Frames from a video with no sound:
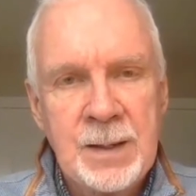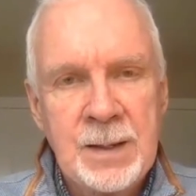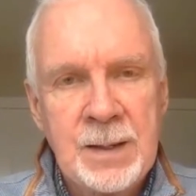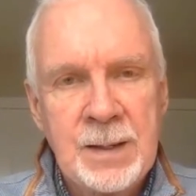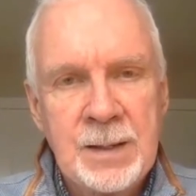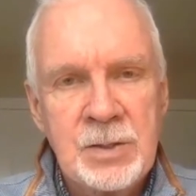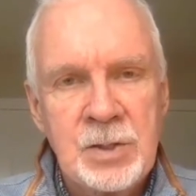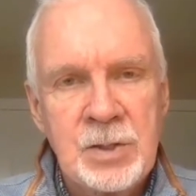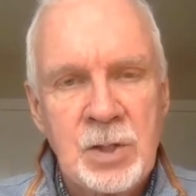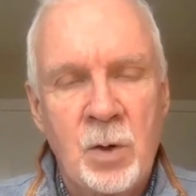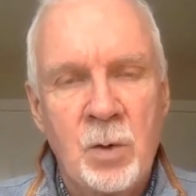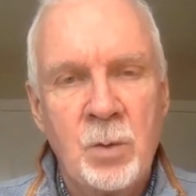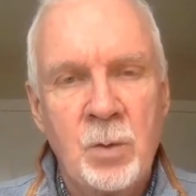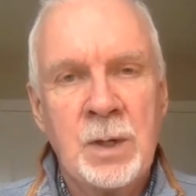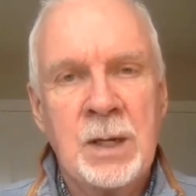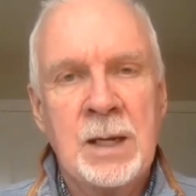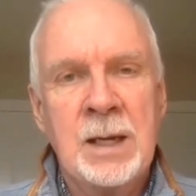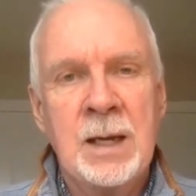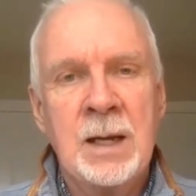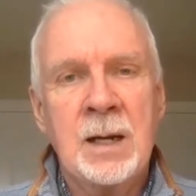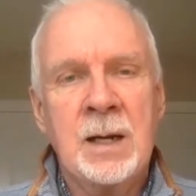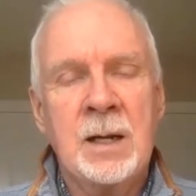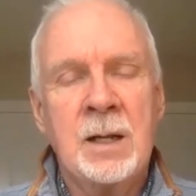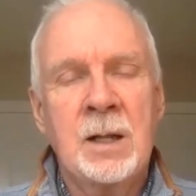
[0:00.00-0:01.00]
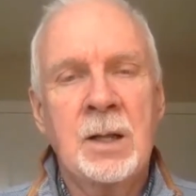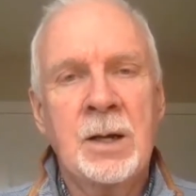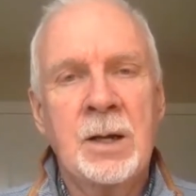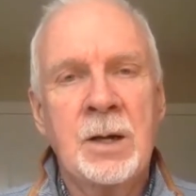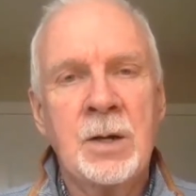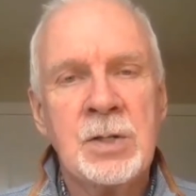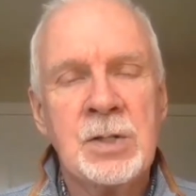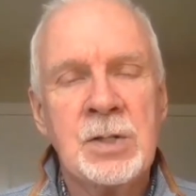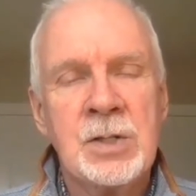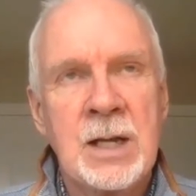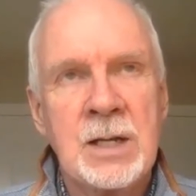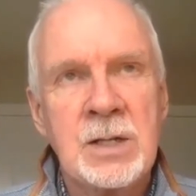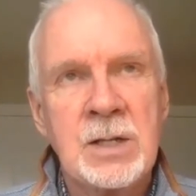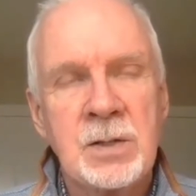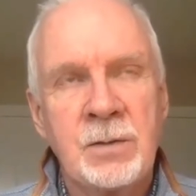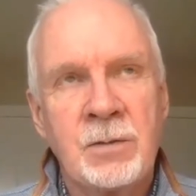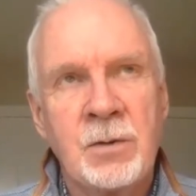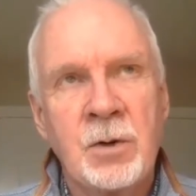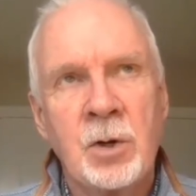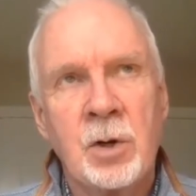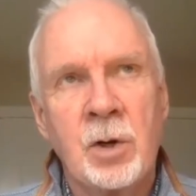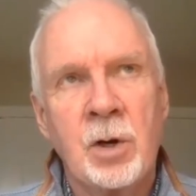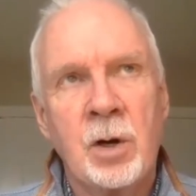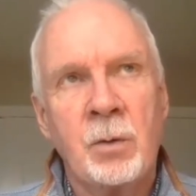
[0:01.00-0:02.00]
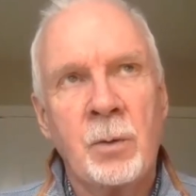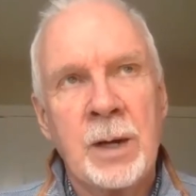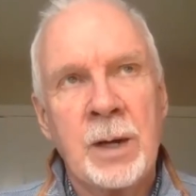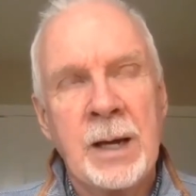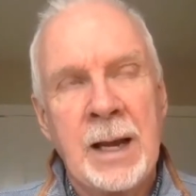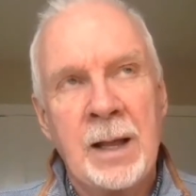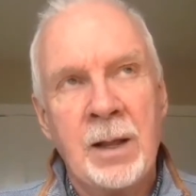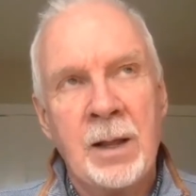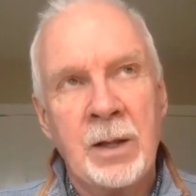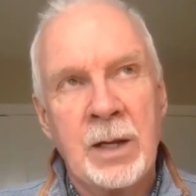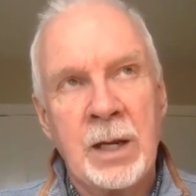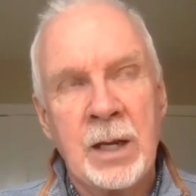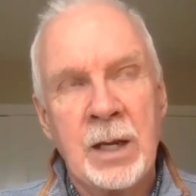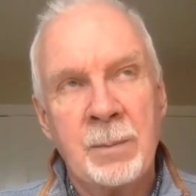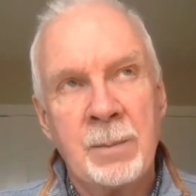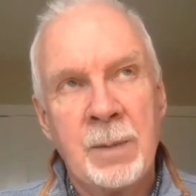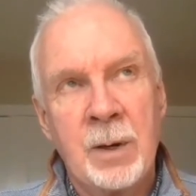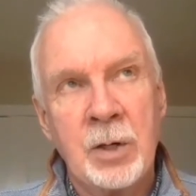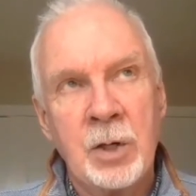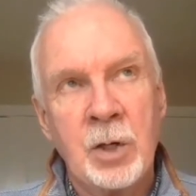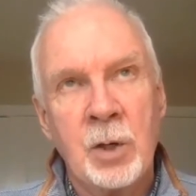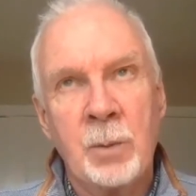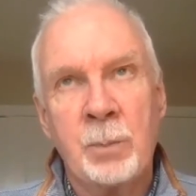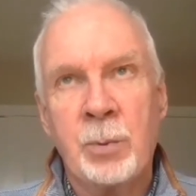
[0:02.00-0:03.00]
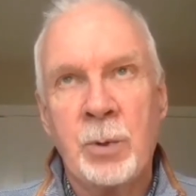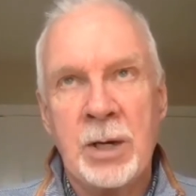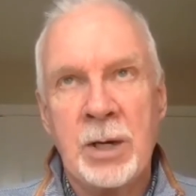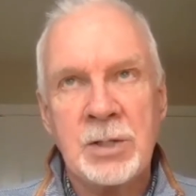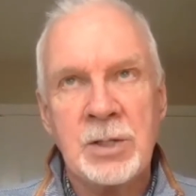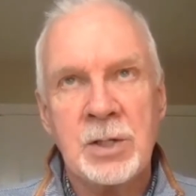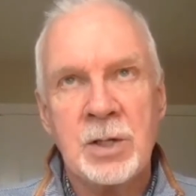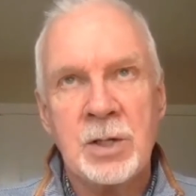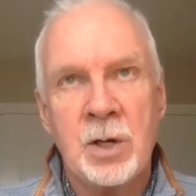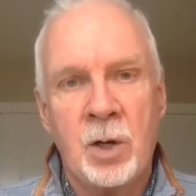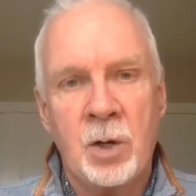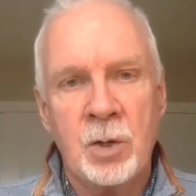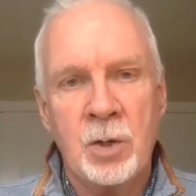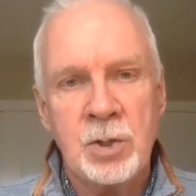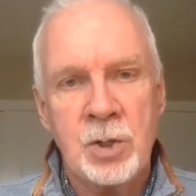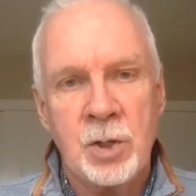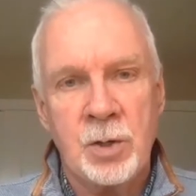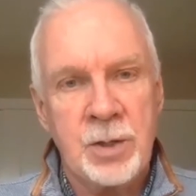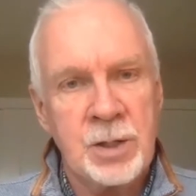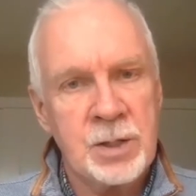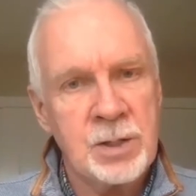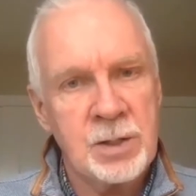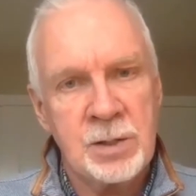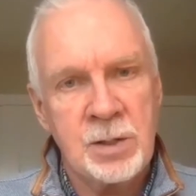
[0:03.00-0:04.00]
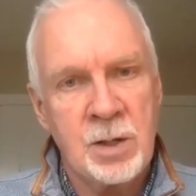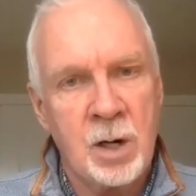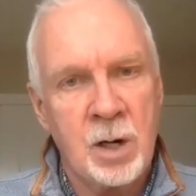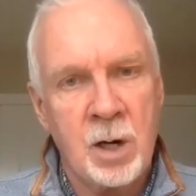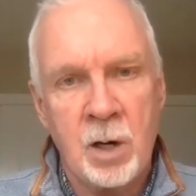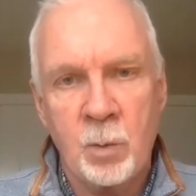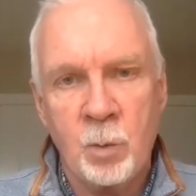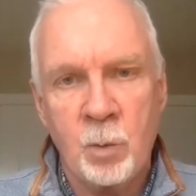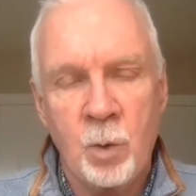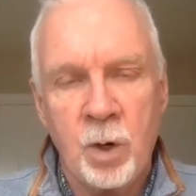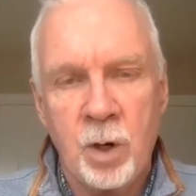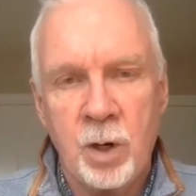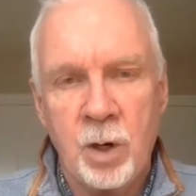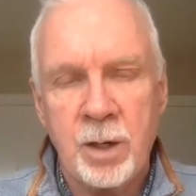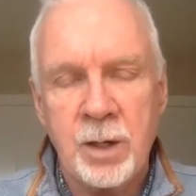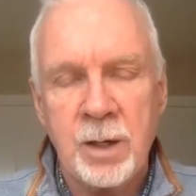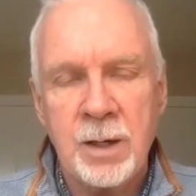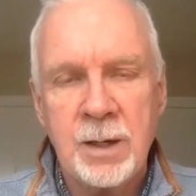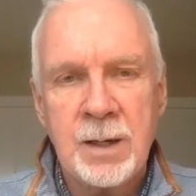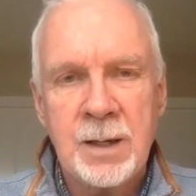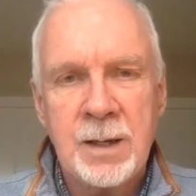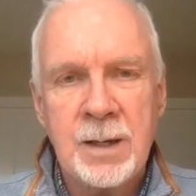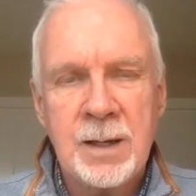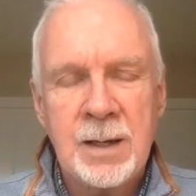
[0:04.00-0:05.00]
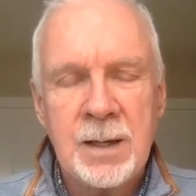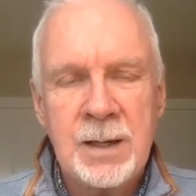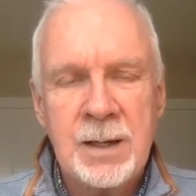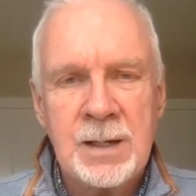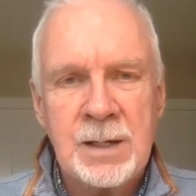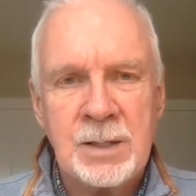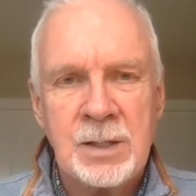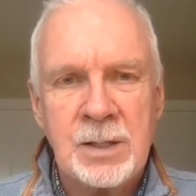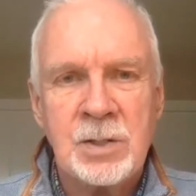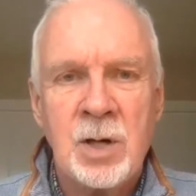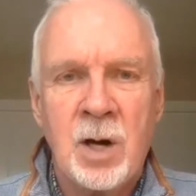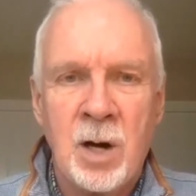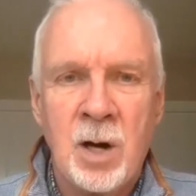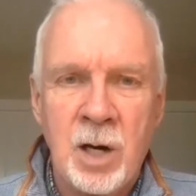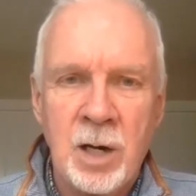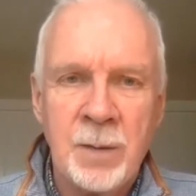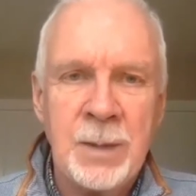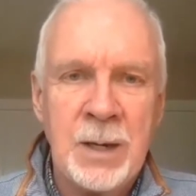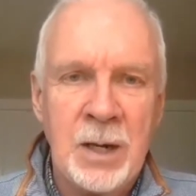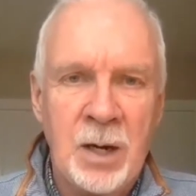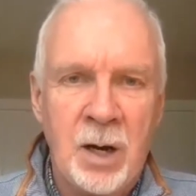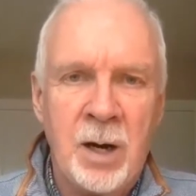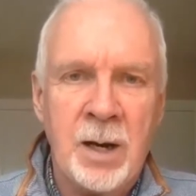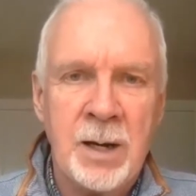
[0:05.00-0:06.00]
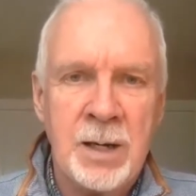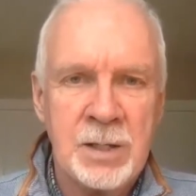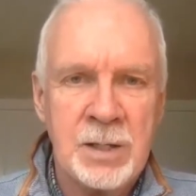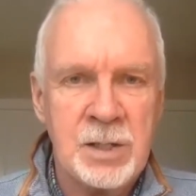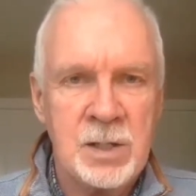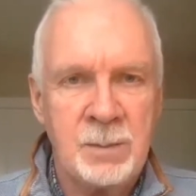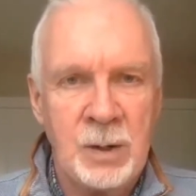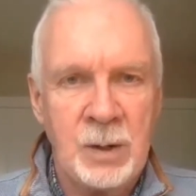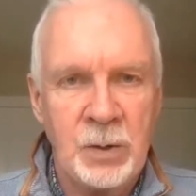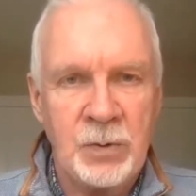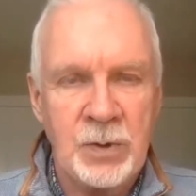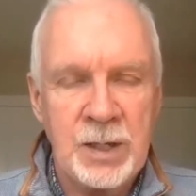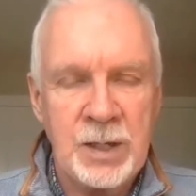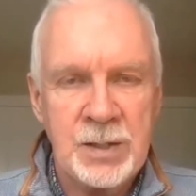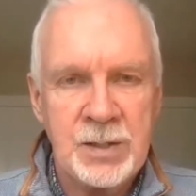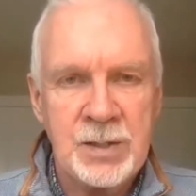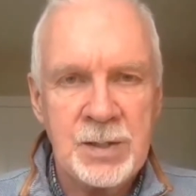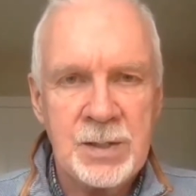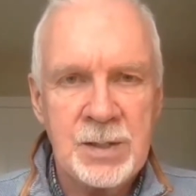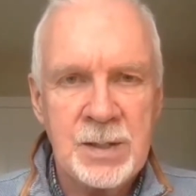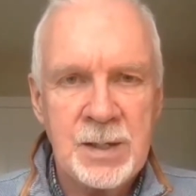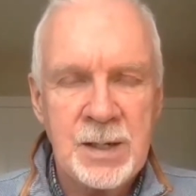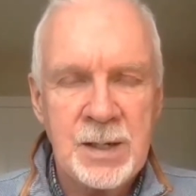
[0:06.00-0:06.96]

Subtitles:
So get a clear sense of current reality about your present culture. This is hard work because it's hard to be honest about this.